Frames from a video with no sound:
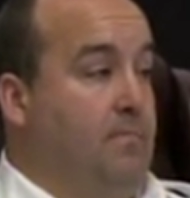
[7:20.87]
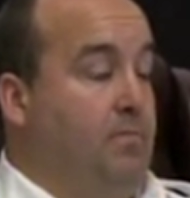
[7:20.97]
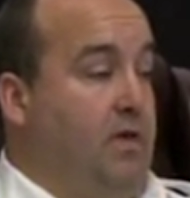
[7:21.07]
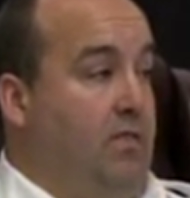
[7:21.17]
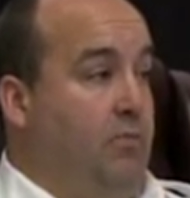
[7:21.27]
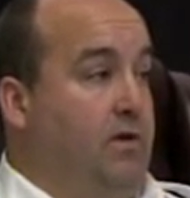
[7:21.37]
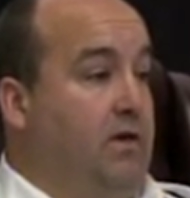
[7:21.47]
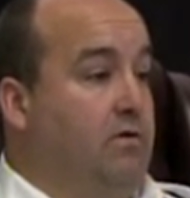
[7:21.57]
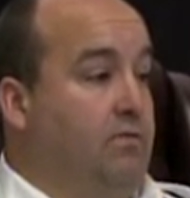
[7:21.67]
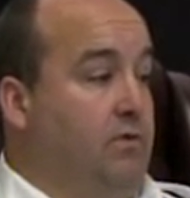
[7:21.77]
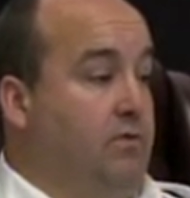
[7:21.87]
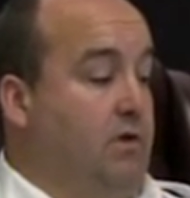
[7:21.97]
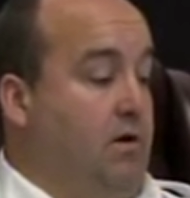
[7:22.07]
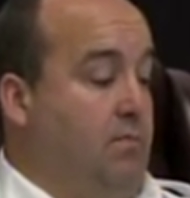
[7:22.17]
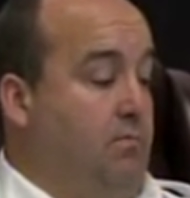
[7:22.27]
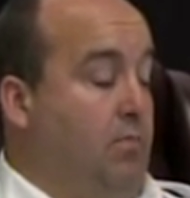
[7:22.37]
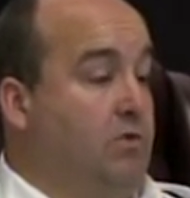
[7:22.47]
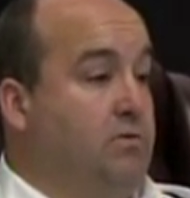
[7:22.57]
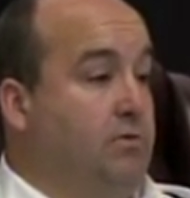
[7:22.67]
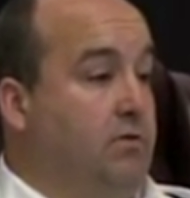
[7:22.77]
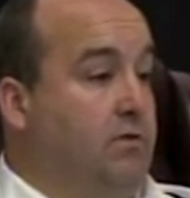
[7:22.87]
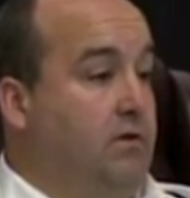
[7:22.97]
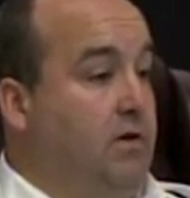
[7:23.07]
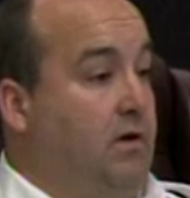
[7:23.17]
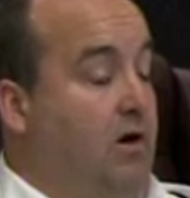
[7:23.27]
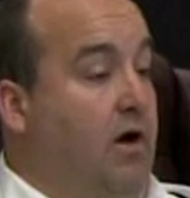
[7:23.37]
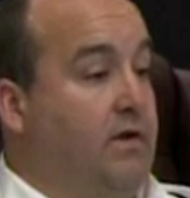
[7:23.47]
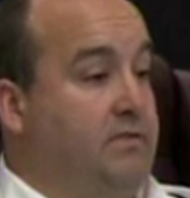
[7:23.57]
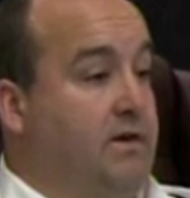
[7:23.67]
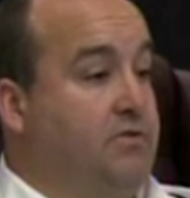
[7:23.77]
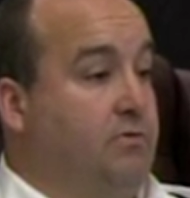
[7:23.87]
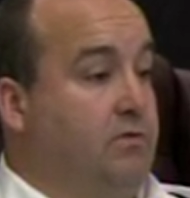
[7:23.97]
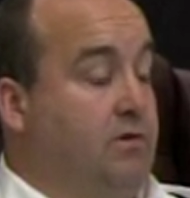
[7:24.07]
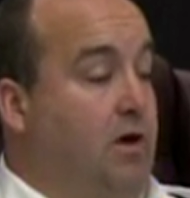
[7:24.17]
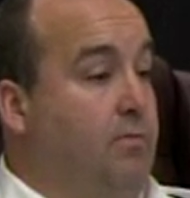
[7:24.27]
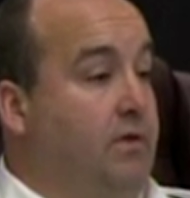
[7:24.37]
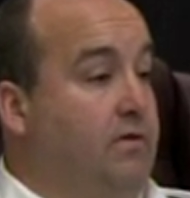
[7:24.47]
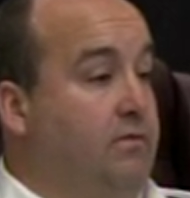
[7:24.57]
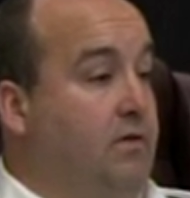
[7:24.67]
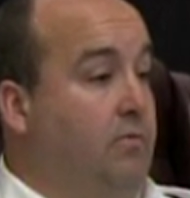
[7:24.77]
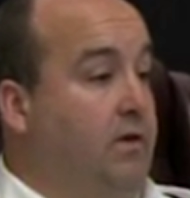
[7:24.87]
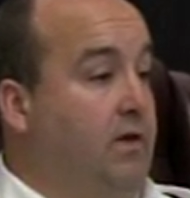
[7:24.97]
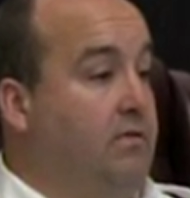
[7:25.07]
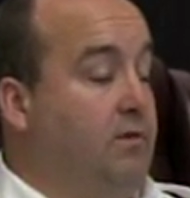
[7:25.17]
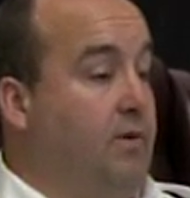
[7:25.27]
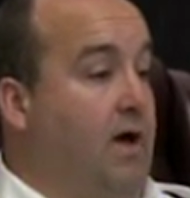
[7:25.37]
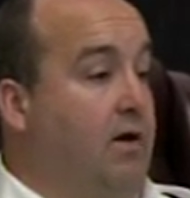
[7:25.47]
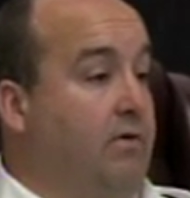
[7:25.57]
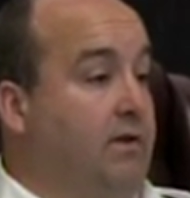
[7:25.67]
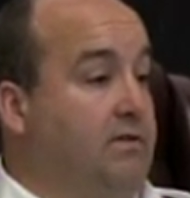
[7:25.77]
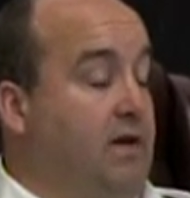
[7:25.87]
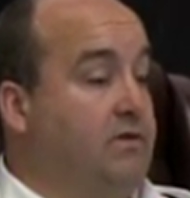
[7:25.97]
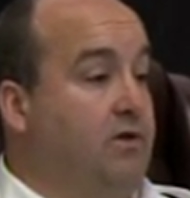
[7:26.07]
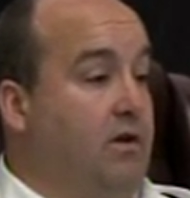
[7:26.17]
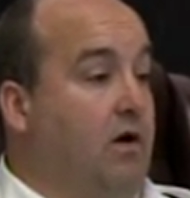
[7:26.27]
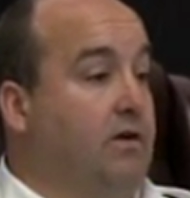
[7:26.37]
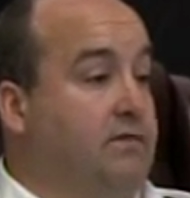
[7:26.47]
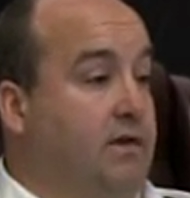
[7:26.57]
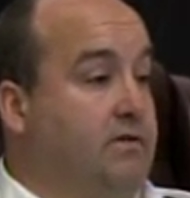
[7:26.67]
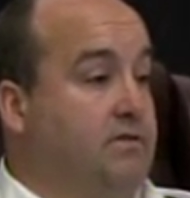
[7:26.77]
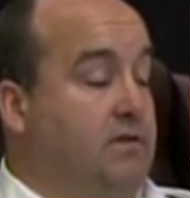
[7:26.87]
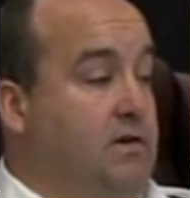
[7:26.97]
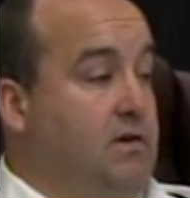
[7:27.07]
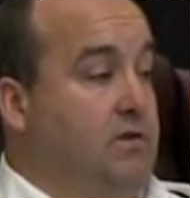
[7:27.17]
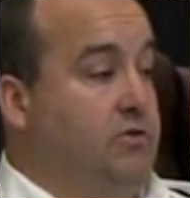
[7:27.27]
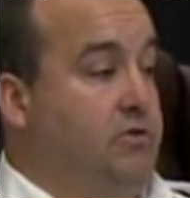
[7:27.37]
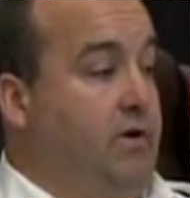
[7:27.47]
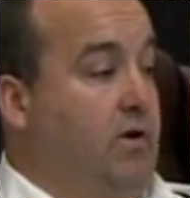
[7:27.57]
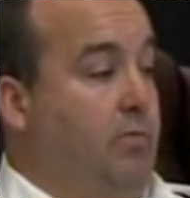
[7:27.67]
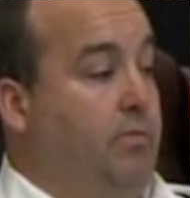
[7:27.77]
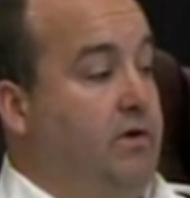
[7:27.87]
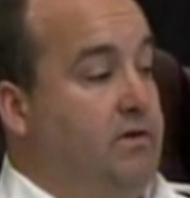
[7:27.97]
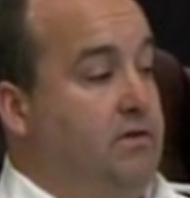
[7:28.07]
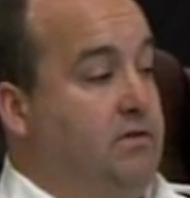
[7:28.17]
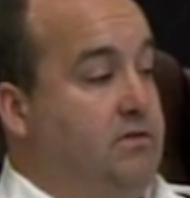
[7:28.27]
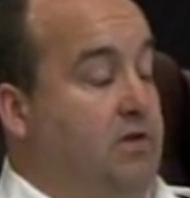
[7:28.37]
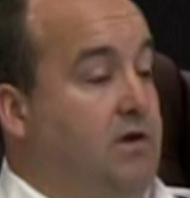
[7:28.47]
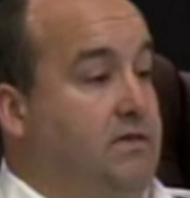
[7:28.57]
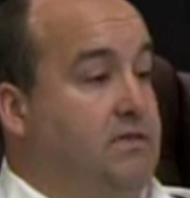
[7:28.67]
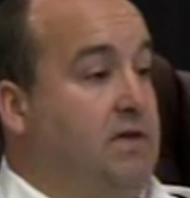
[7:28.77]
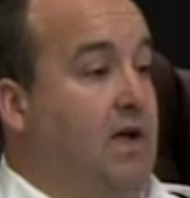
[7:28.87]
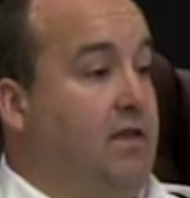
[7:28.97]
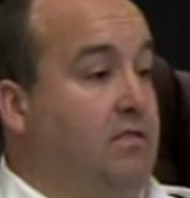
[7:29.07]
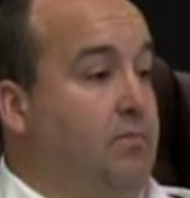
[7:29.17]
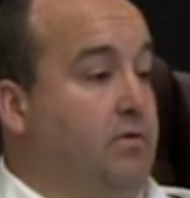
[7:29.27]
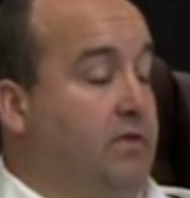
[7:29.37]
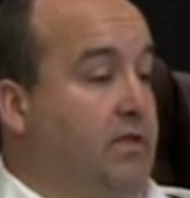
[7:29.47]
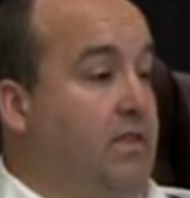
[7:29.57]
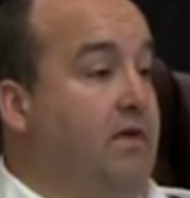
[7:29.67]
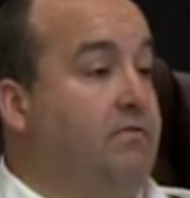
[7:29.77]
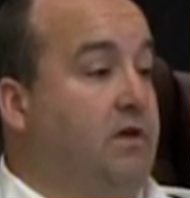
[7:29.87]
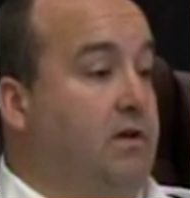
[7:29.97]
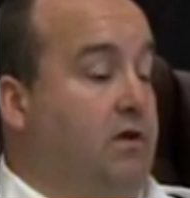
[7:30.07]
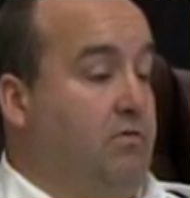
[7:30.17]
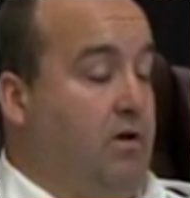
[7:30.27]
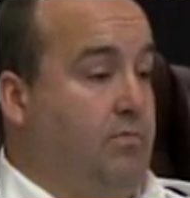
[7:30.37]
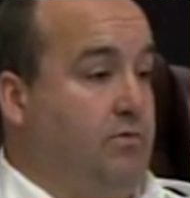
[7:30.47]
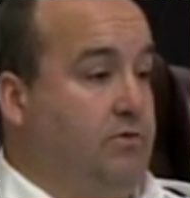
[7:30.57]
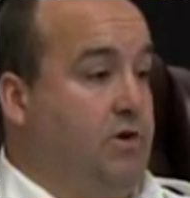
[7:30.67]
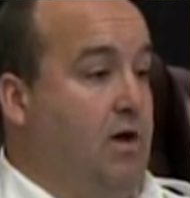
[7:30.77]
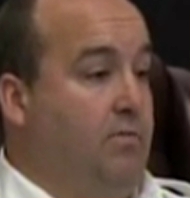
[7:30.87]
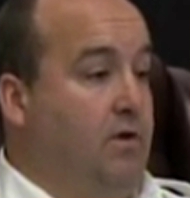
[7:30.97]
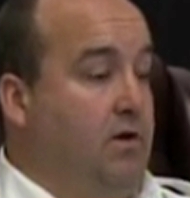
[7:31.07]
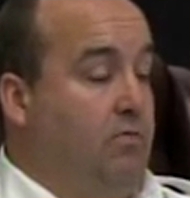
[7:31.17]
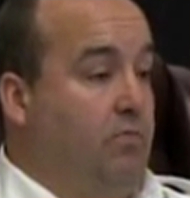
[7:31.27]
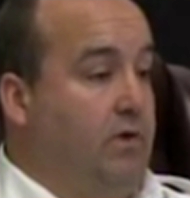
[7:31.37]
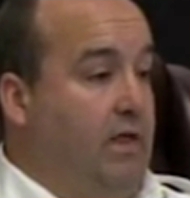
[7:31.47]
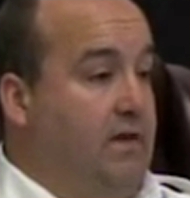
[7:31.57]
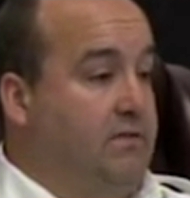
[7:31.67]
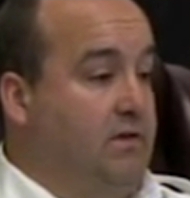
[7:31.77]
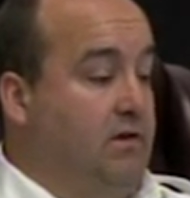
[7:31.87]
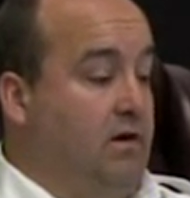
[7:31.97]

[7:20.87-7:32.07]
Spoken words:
And then we interviewed multiple architectural companies, and we ended up hiring Tecton Architects to help start designing the building. And they've done an incredible job realizing